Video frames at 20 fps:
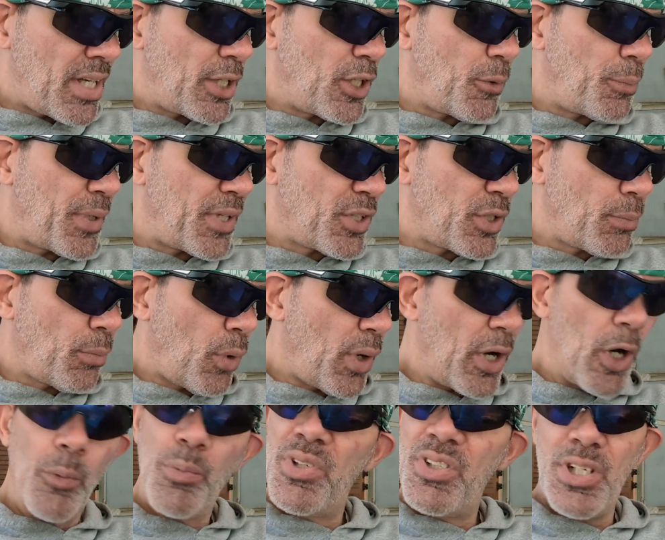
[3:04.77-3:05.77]
Thank you, Pizza
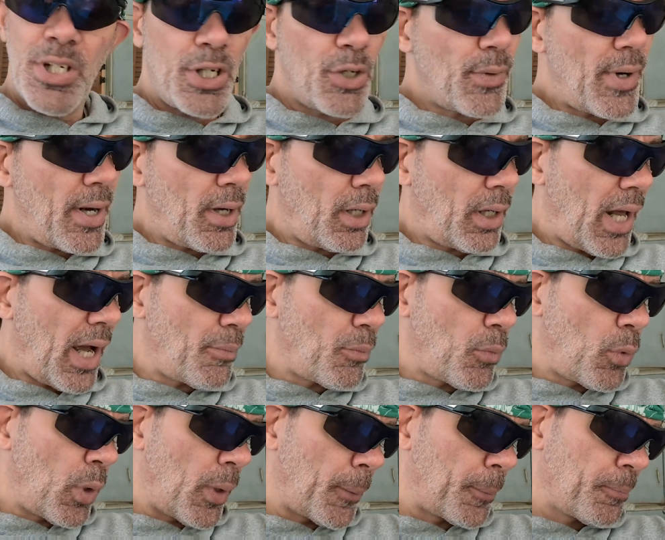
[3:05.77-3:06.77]
Boy. Hope to see you around a lot
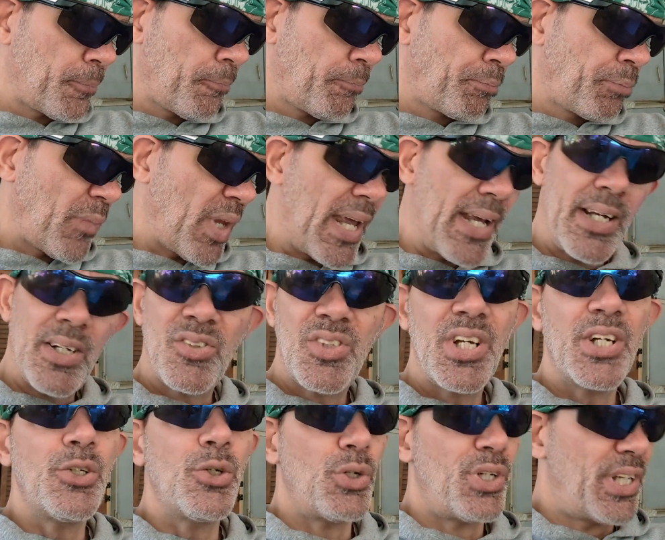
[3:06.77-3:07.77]
more in
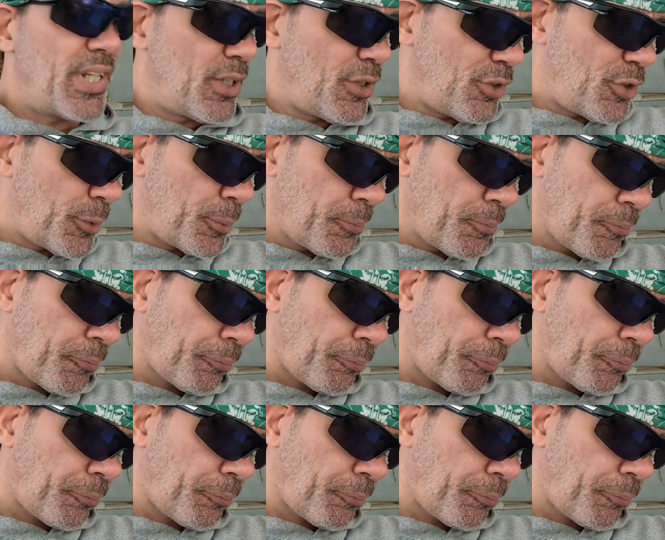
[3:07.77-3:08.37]
continued years.